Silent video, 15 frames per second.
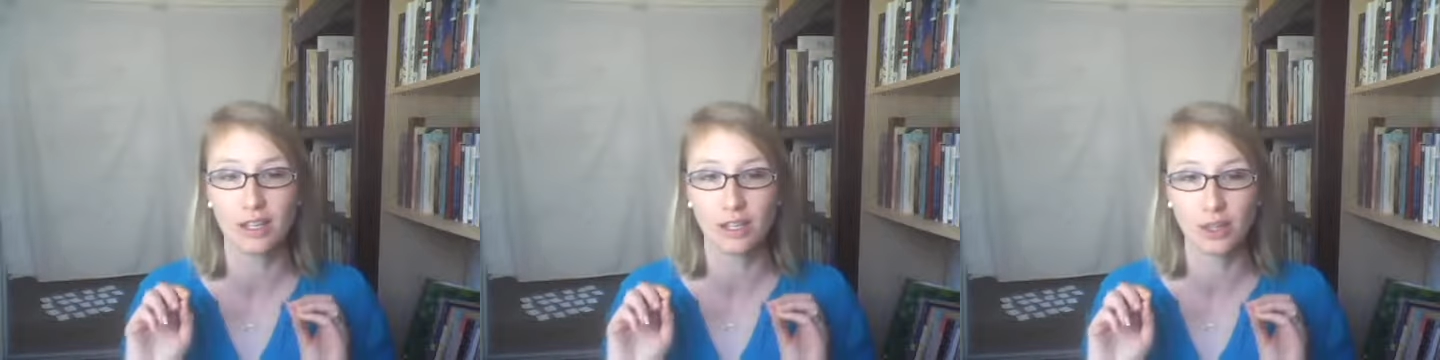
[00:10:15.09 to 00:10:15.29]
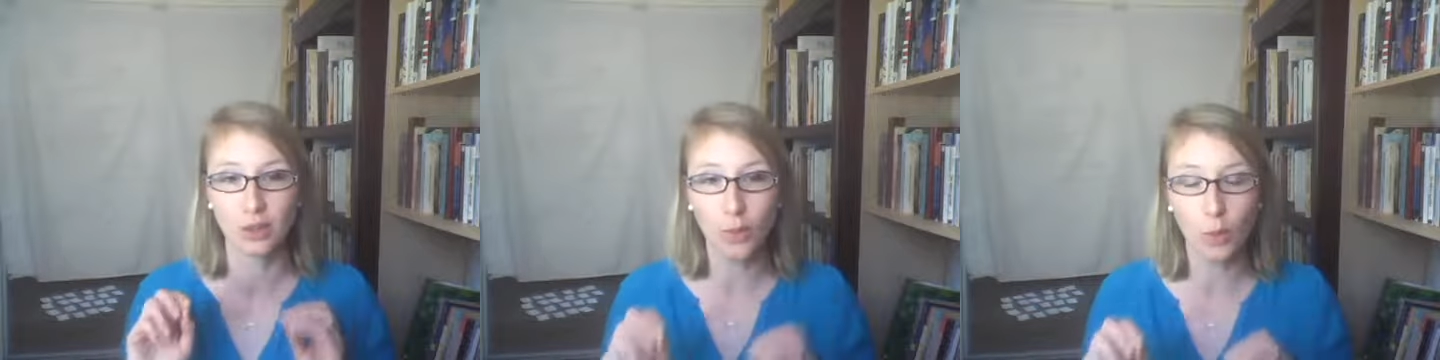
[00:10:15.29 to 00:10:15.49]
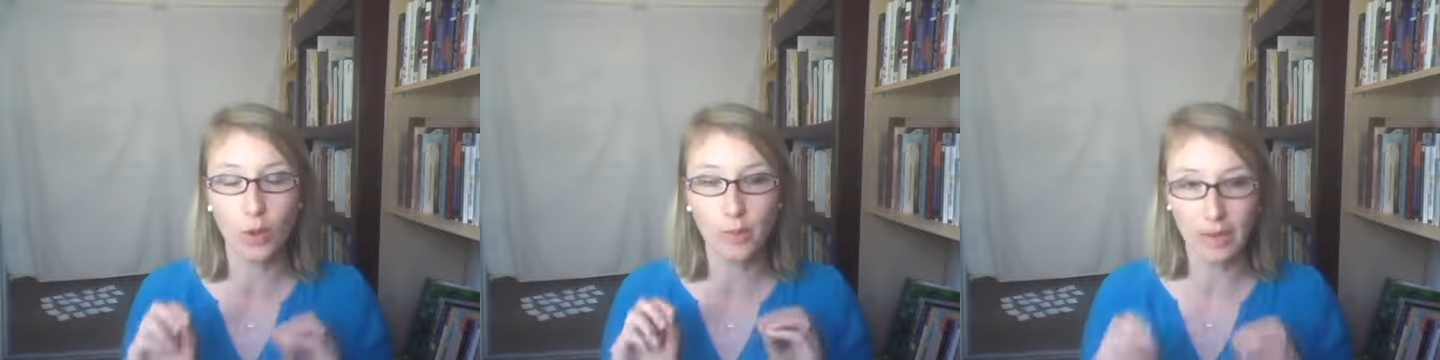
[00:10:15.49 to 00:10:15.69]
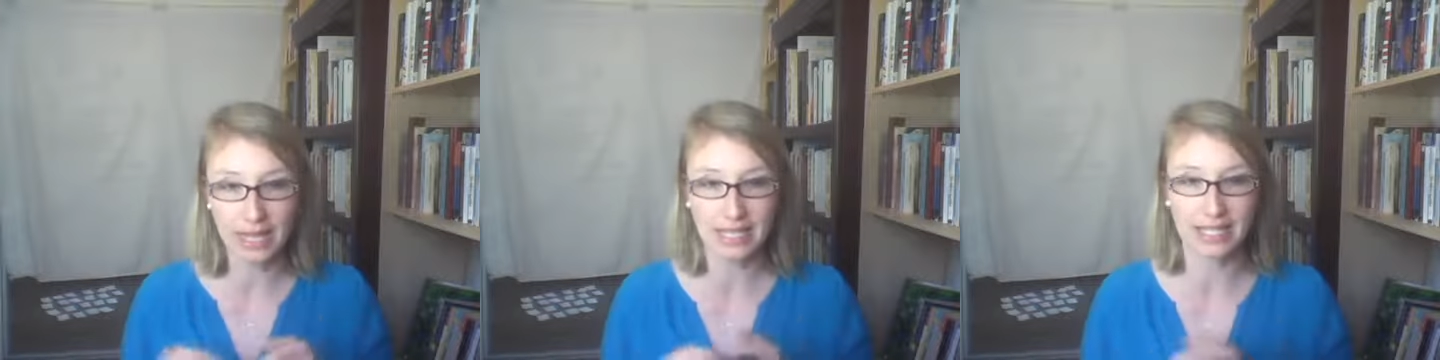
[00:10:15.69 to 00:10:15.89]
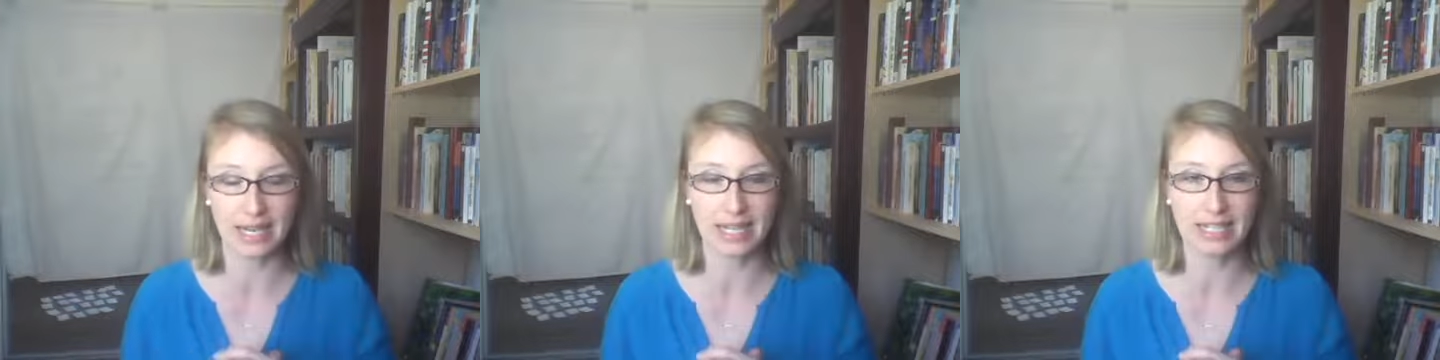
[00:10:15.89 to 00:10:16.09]
your
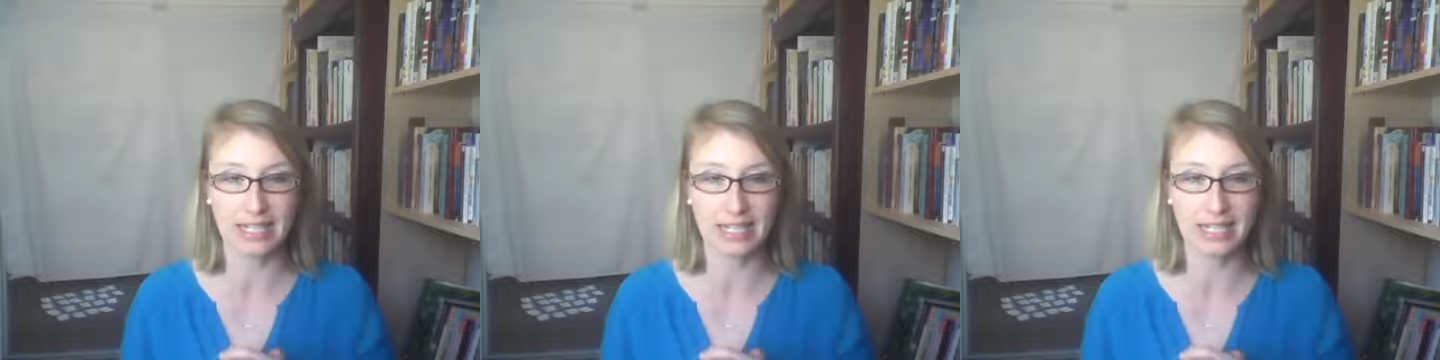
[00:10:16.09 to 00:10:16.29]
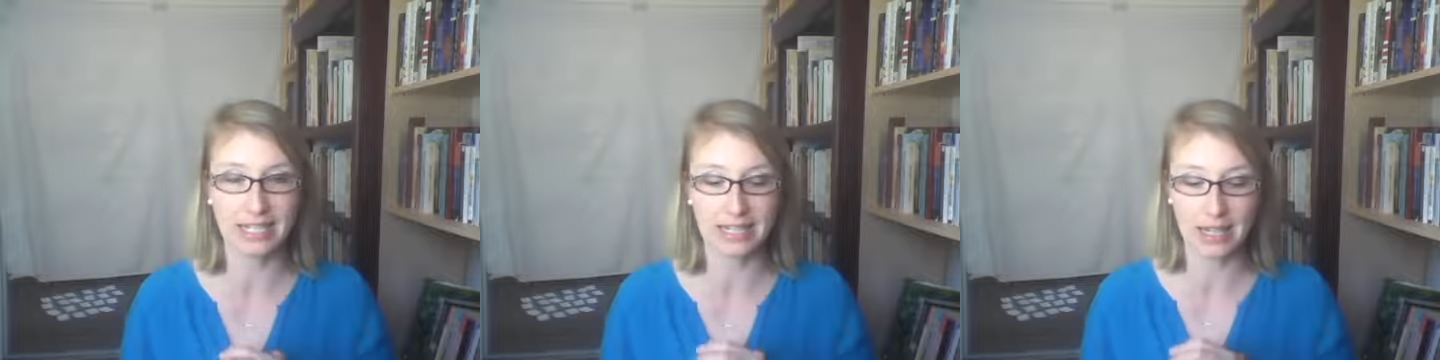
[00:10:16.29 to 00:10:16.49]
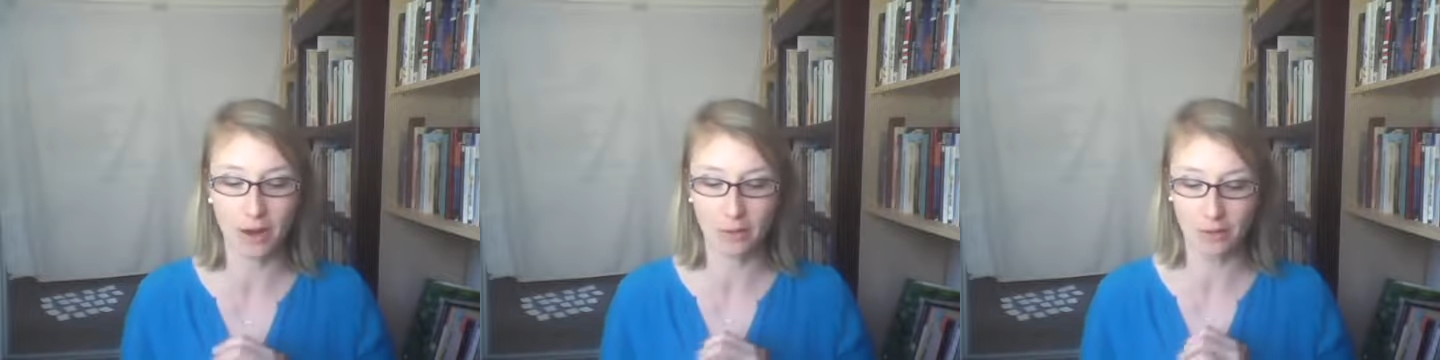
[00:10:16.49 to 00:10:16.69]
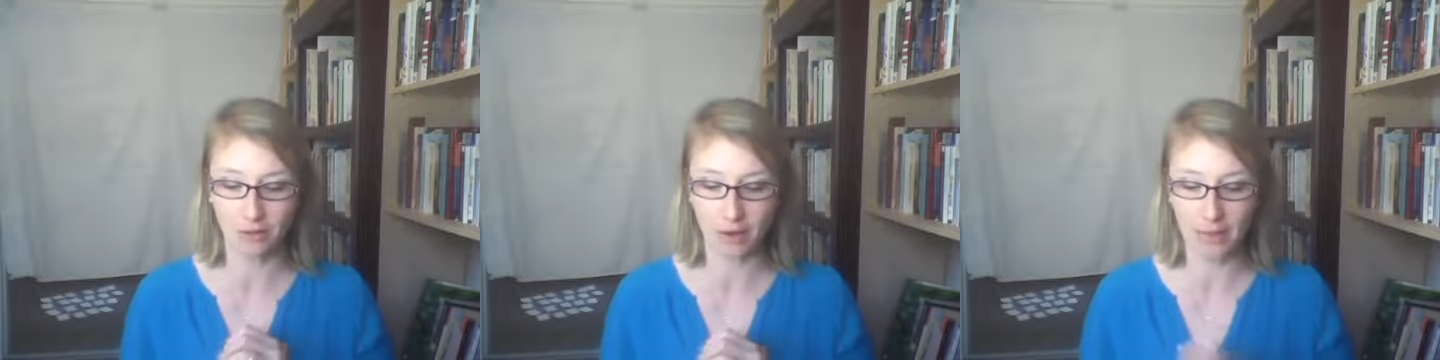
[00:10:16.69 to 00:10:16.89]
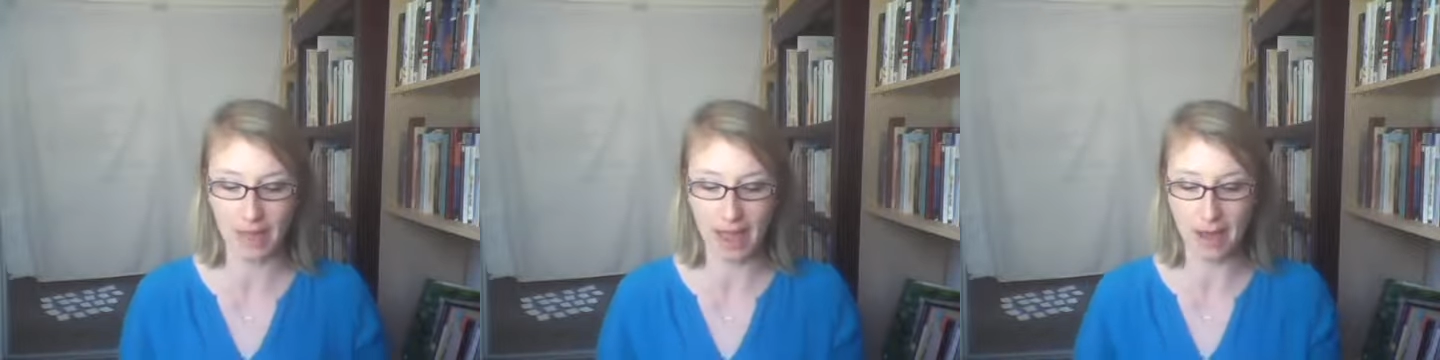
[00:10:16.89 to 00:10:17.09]
best ideas
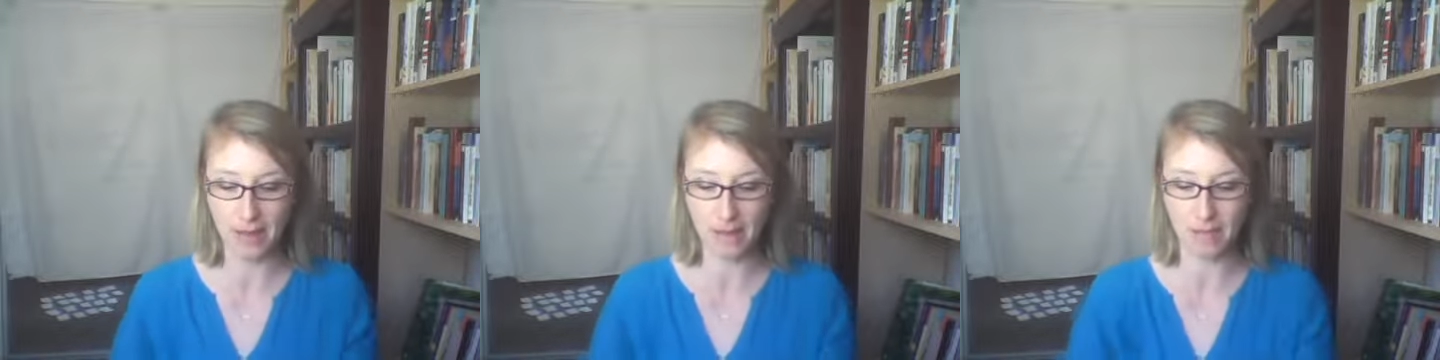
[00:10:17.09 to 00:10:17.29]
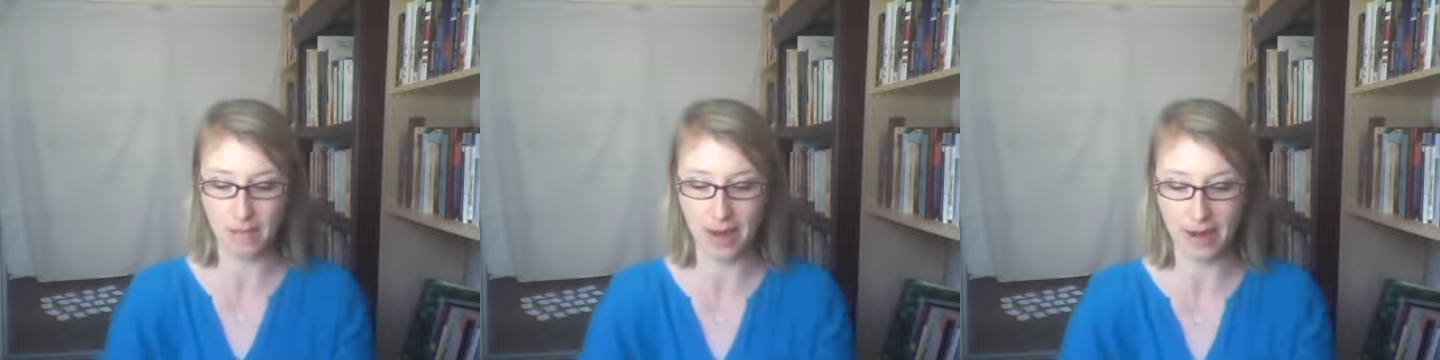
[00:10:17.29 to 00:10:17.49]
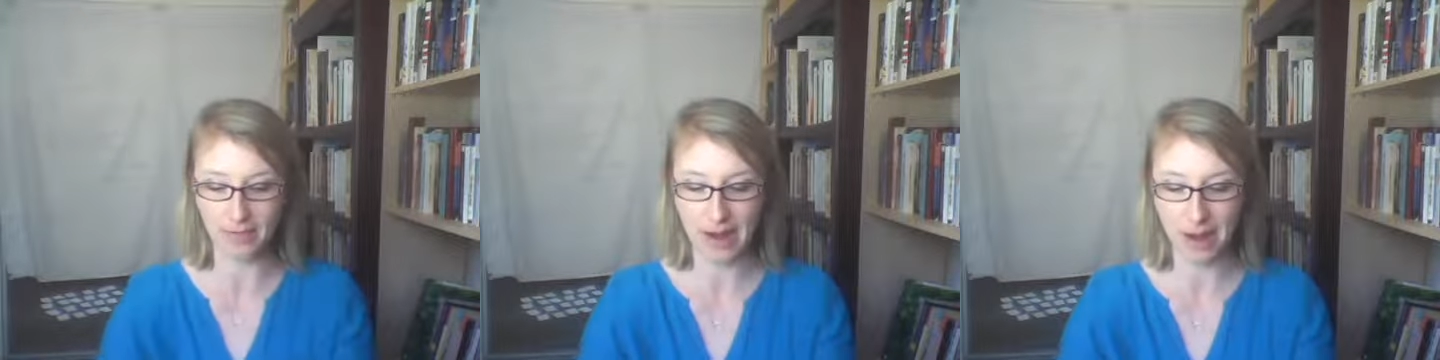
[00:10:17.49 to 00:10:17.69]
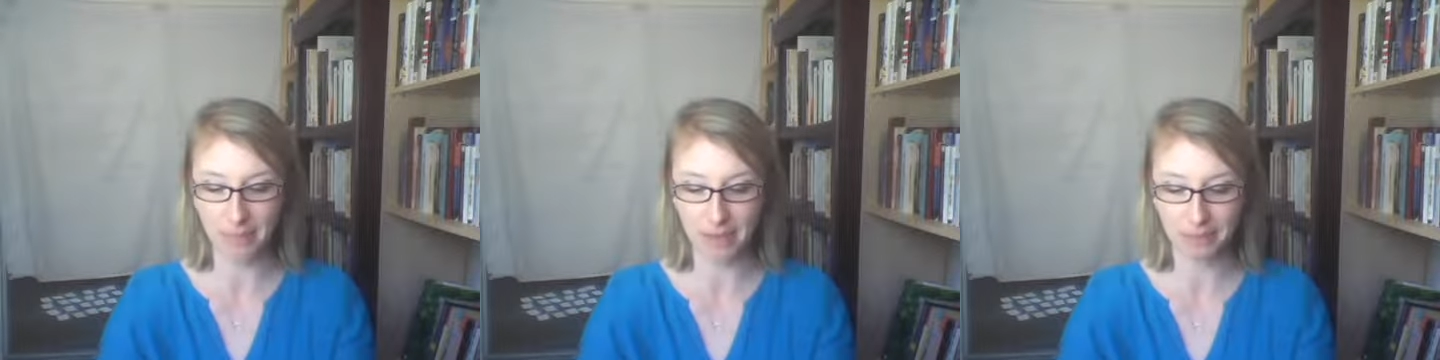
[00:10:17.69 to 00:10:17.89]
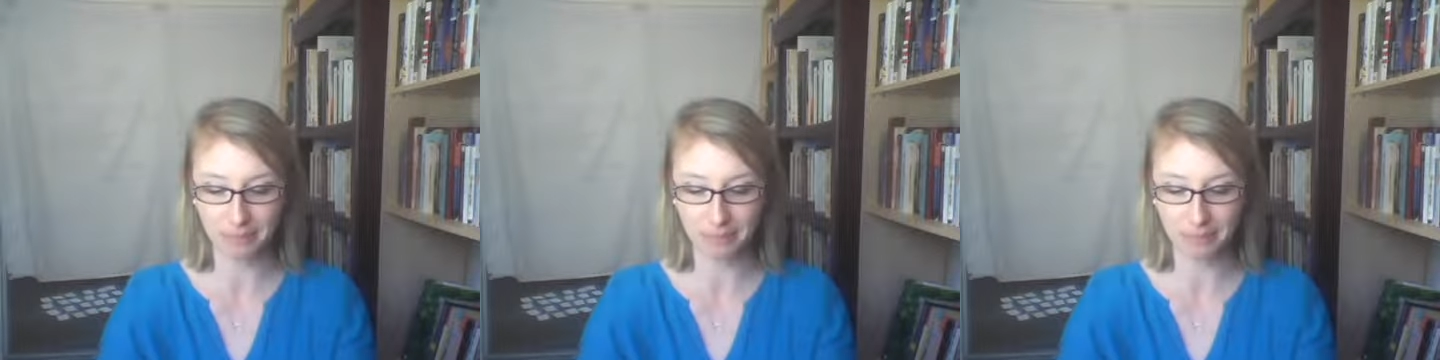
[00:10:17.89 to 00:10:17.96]
from that mind map.